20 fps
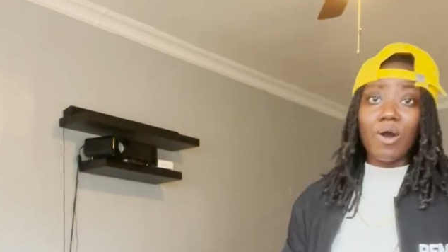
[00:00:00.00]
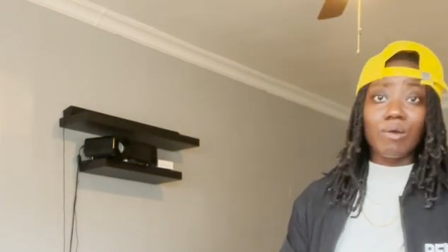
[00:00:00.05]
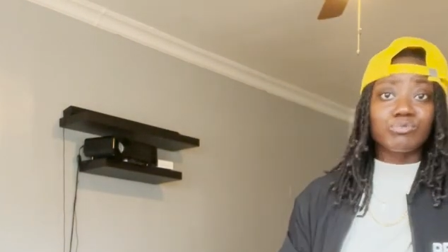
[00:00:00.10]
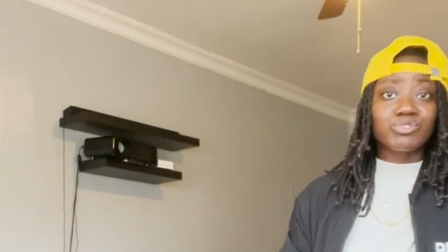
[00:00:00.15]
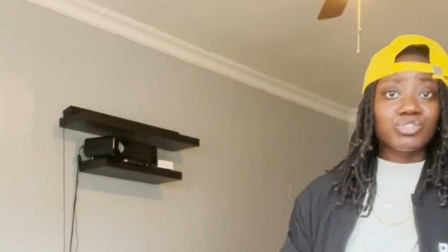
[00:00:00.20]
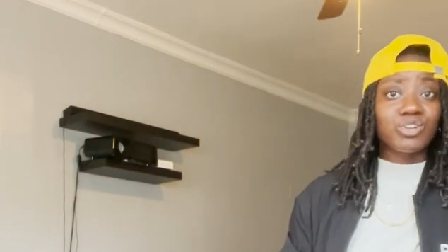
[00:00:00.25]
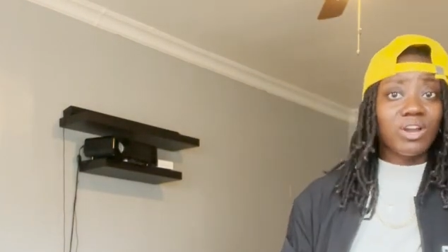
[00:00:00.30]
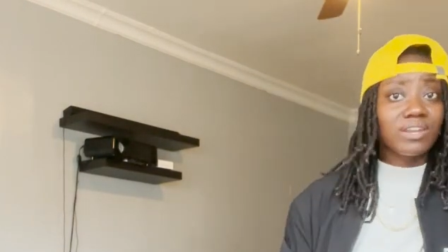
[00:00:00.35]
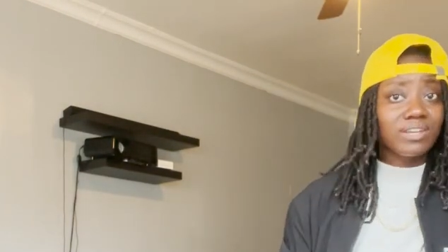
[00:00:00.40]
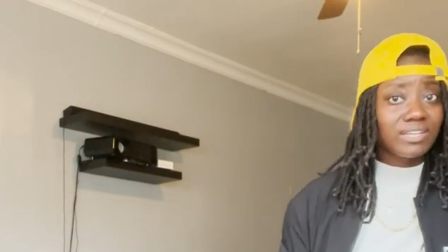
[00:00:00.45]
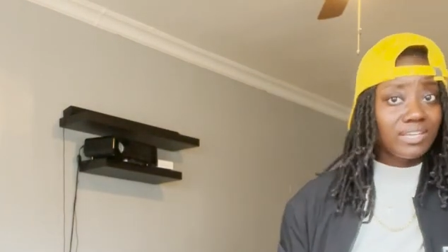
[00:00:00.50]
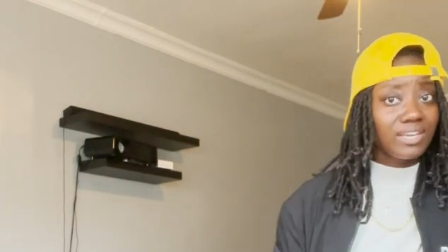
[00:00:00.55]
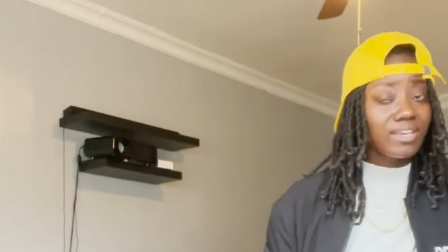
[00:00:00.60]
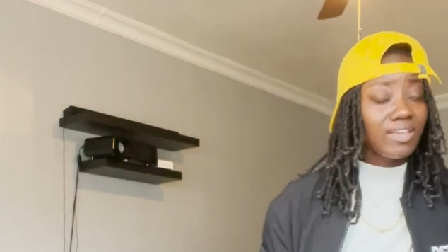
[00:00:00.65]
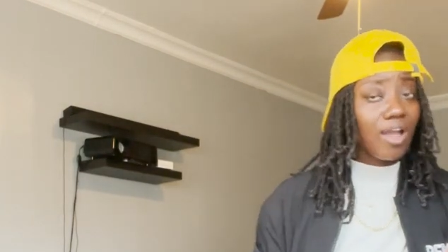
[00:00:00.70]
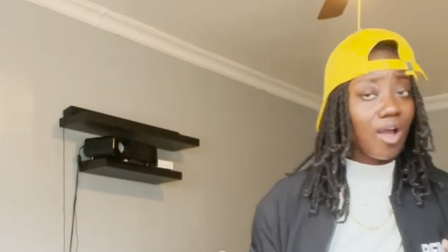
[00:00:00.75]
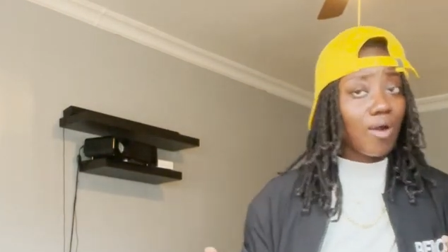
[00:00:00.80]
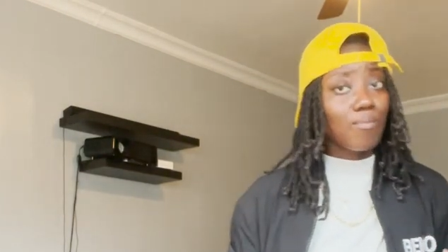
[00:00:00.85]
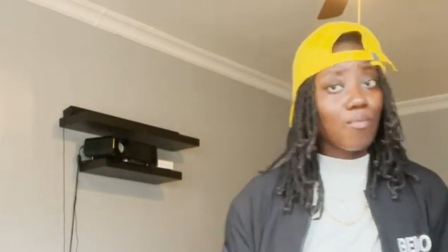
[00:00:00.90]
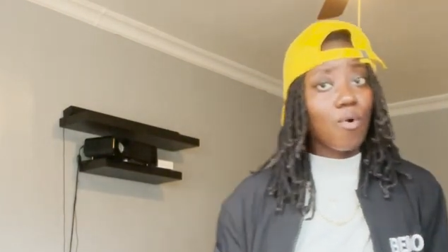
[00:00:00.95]
I'm trying to get
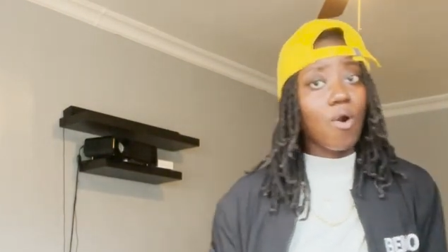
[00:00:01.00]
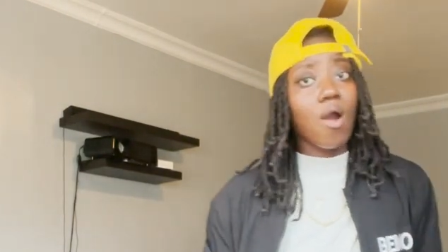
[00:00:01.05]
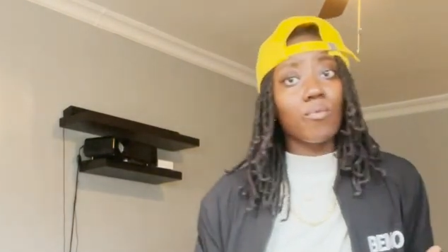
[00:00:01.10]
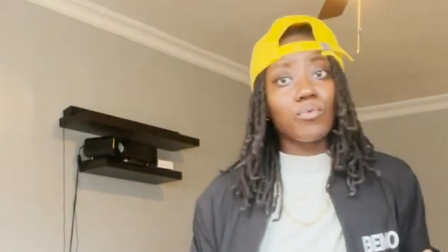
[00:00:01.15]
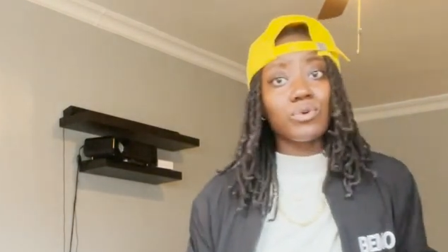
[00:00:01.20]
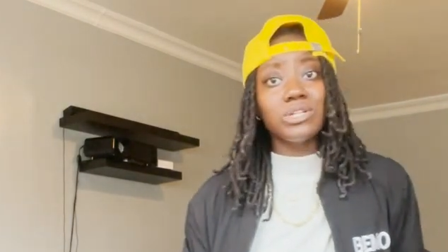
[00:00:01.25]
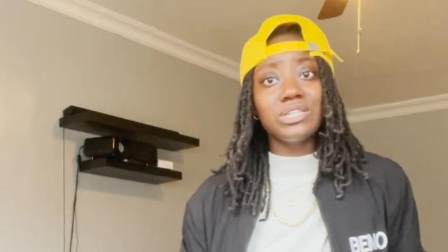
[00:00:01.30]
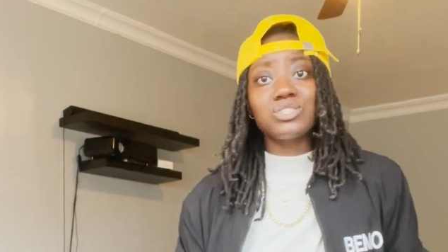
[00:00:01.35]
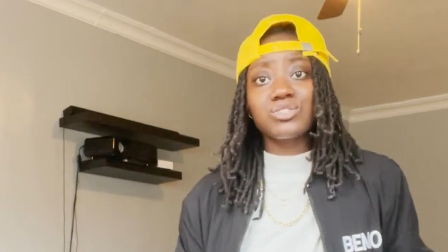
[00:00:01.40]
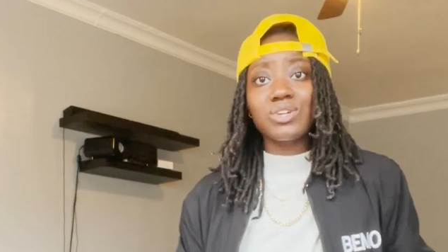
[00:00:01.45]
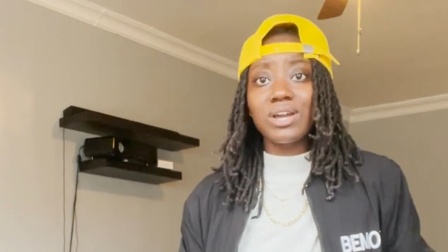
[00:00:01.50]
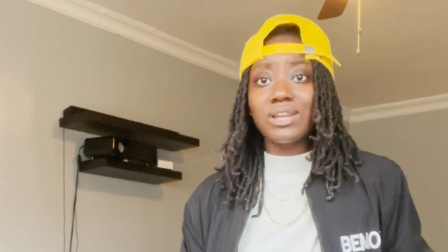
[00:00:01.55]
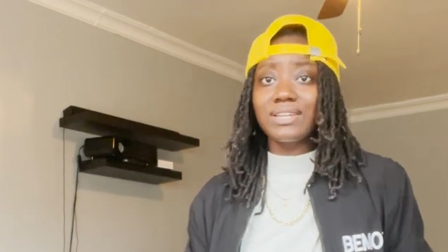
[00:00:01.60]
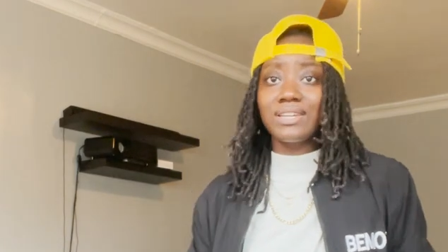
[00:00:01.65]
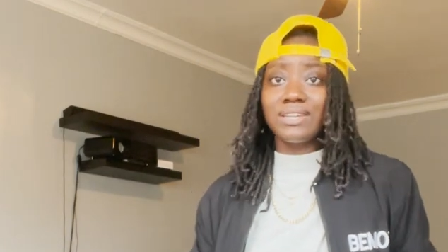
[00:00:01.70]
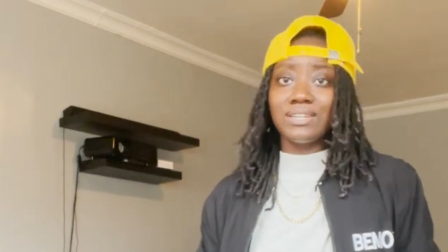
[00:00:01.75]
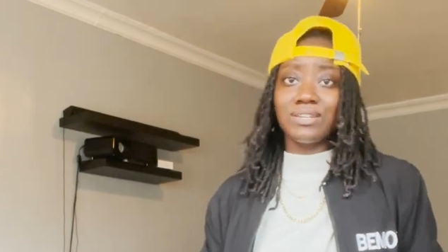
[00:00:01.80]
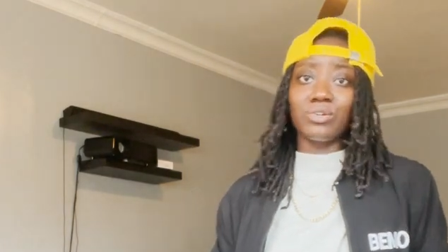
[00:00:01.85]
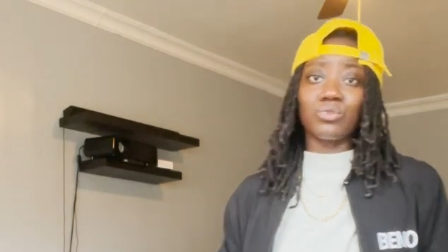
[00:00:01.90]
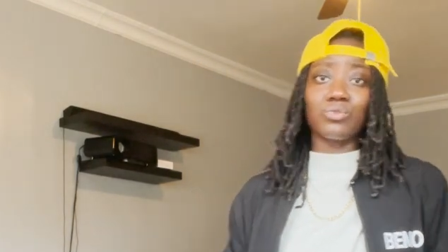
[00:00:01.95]
y'all more. I'm really trying to
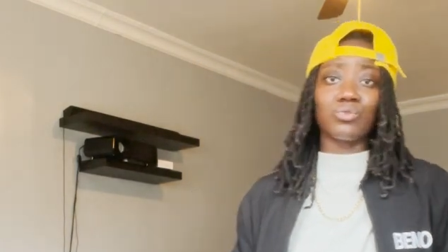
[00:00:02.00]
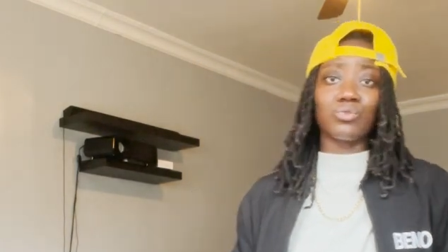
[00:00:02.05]
get in the